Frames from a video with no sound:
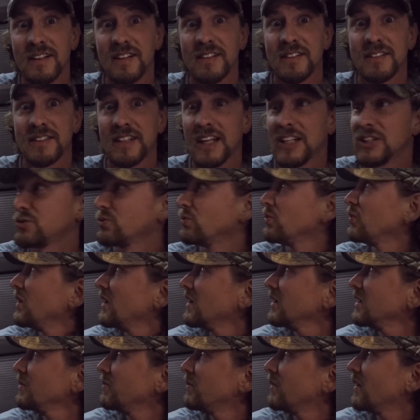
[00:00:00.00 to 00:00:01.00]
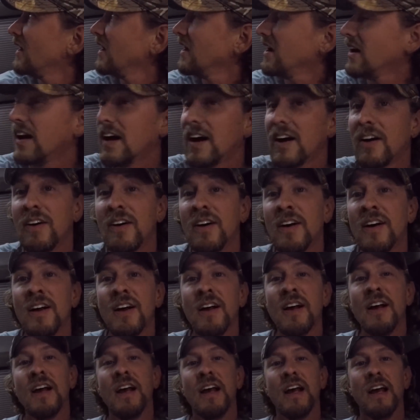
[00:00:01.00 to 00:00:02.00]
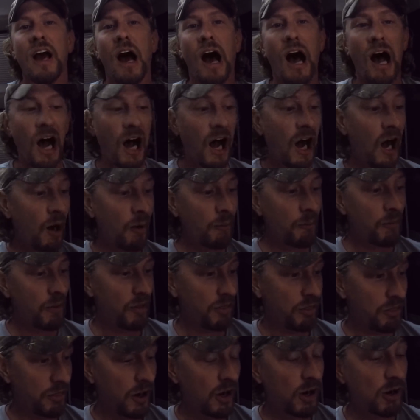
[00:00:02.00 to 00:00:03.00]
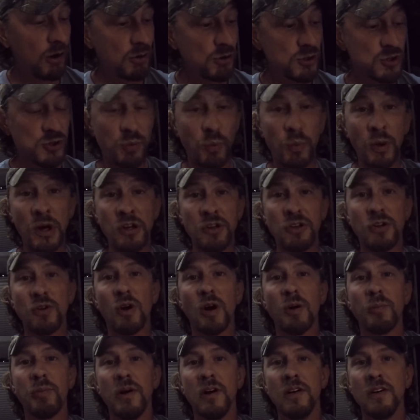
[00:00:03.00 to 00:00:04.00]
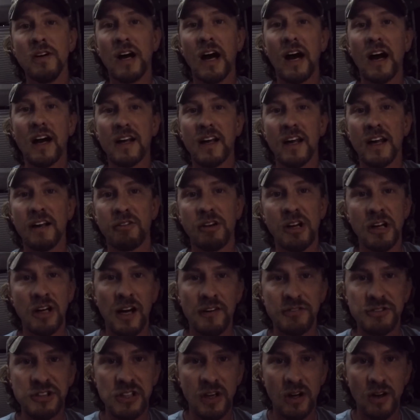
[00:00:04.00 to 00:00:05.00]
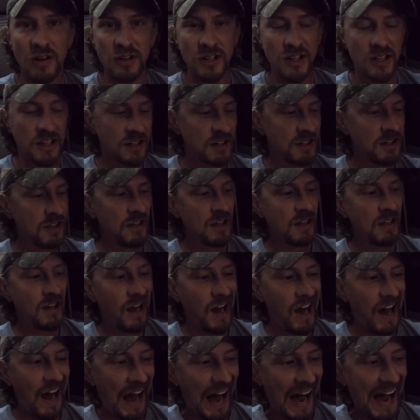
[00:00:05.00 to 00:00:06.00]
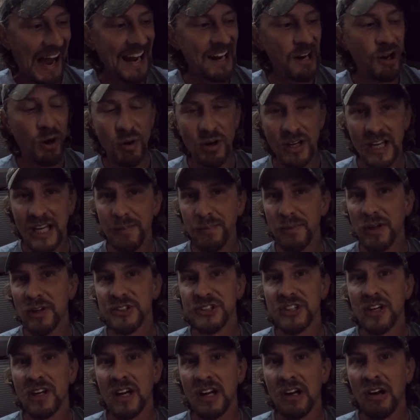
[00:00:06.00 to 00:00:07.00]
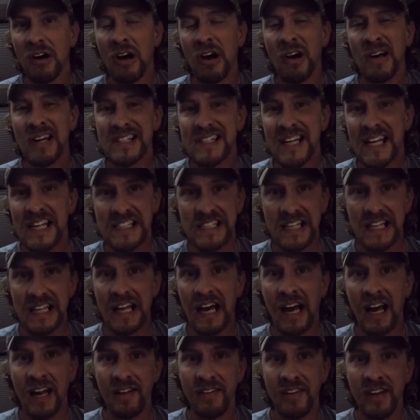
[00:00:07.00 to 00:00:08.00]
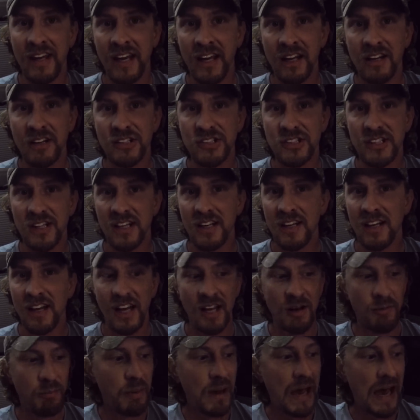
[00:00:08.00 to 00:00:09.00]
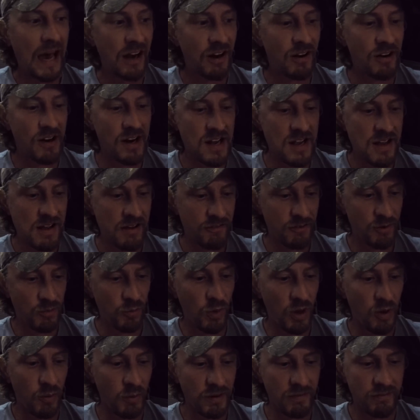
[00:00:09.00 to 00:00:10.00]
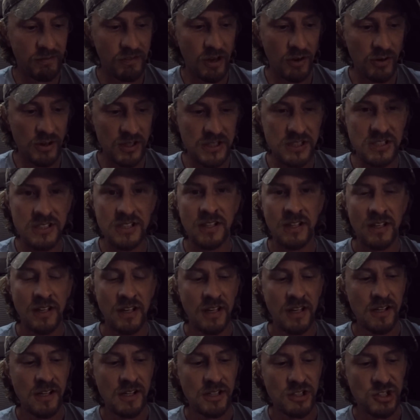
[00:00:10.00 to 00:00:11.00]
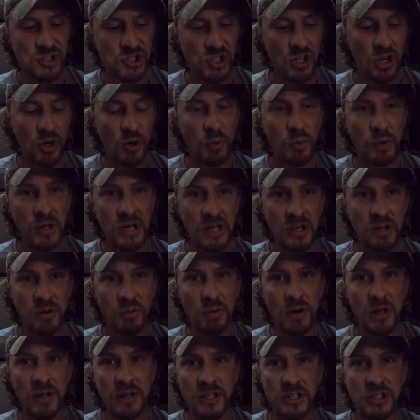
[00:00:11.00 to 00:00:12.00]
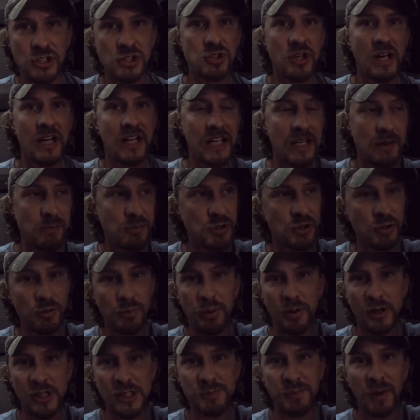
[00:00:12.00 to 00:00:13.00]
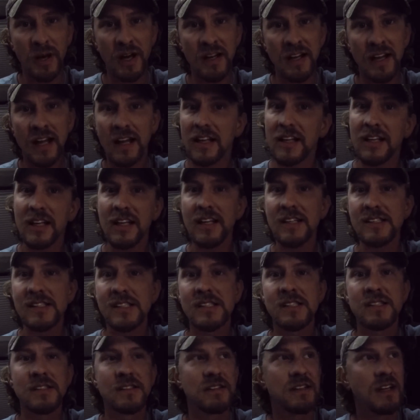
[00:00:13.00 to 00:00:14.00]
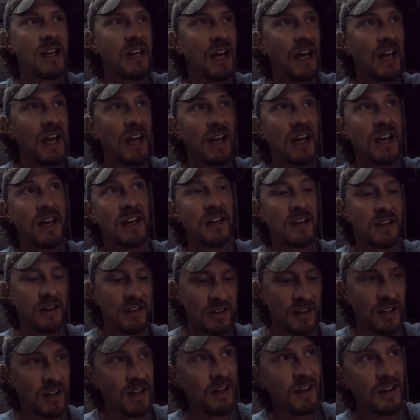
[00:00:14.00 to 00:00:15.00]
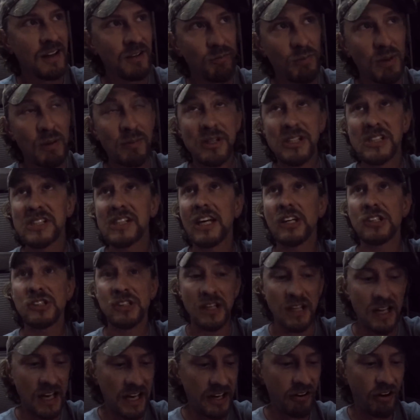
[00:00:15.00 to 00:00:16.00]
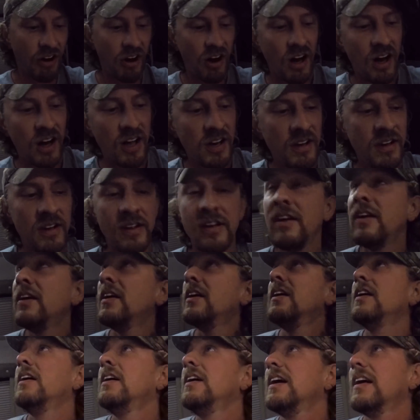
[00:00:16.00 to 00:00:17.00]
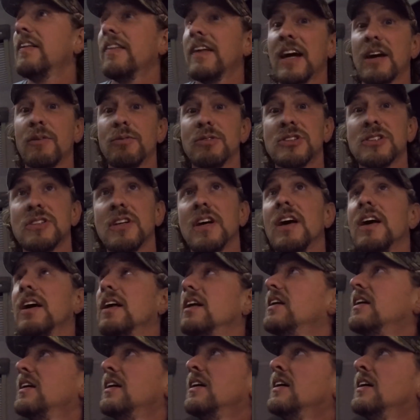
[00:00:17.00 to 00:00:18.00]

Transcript: So it's really bright now. Those, when you are boondocking, run off solar, I don't keep those on at all. It takes a lot of the energy and battery from what we've noticed. So we really just try to keep 2 push button LEDs and maybe this kitchen light on. And like we said,